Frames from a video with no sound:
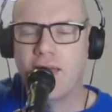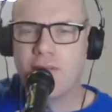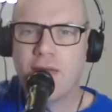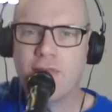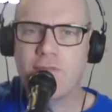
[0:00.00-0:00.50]

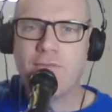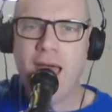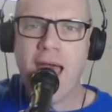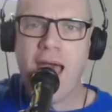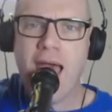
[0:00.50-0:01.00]
they're the
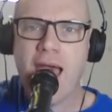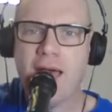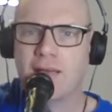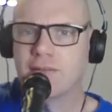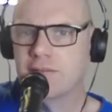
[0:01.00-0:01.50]

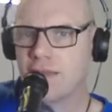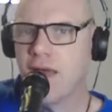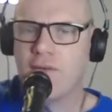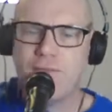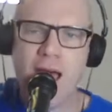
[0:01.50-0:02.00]
vowels.
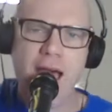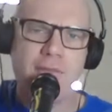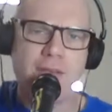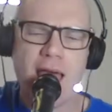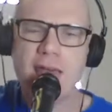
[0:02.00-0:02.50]

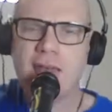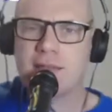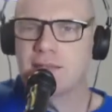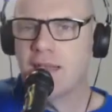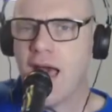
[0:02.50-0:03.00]
Five
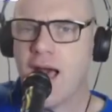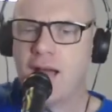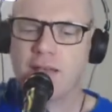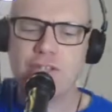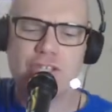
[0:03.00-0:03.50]
letters,
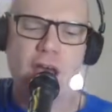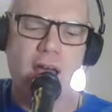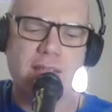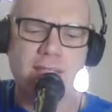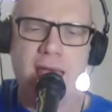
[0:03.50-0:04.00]
long and
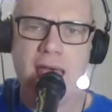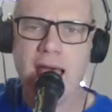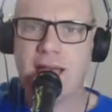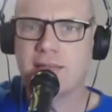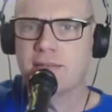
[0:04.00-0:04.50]
short
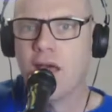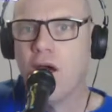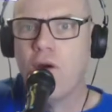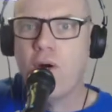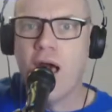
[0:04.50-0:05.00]
sounds.
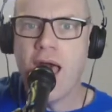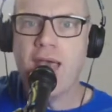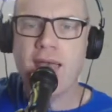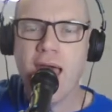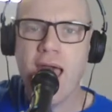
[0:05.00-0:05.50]
Well,
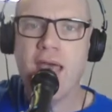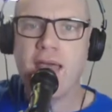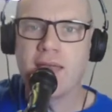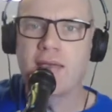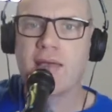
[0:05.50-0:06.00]
hey,
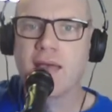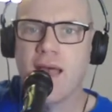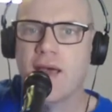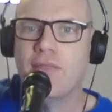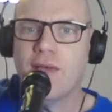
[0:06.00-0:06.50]
hey,
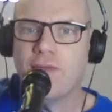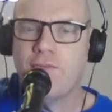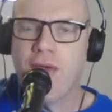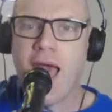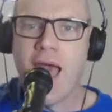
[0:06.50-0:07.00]
they're the
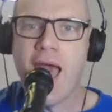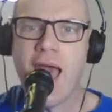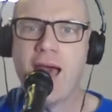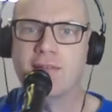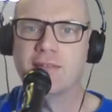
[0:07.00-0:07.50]

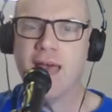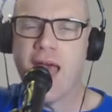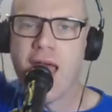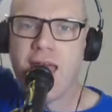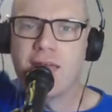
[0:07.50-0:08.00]
vowels.
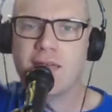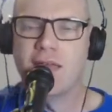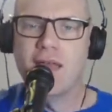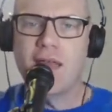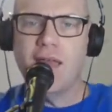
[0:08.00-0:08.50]
A,
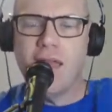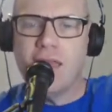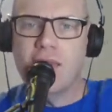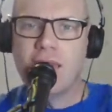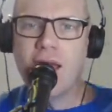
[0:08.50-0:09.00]

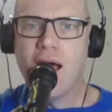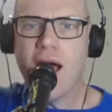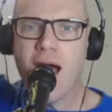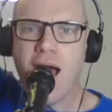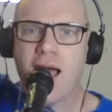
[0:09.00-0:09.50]
E,
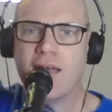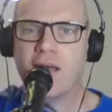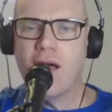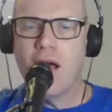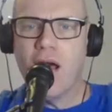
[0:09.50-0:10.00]
I,
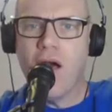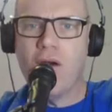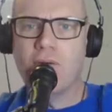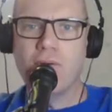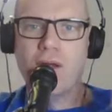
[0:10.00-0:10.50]

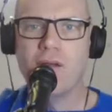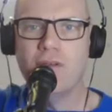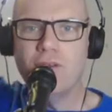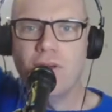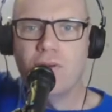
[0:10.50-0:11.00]
O,
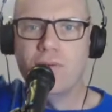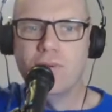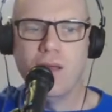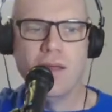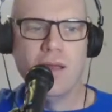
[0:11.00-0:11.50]
U.
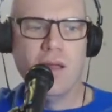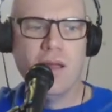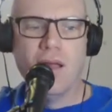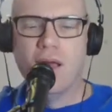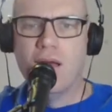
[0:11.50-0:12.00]

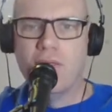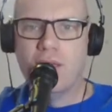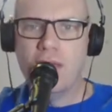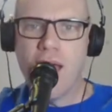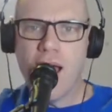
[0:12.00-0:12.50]

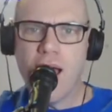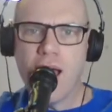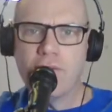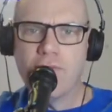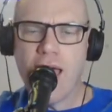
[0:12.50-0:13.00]
The
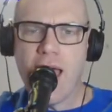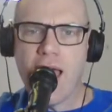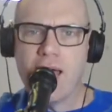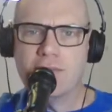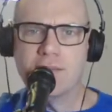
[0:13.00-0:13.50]
long
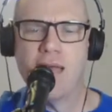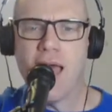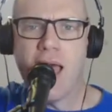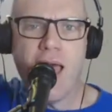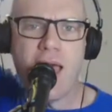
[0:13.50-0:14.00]
vowels.
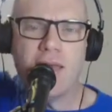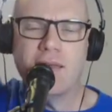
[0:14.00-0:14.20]
A,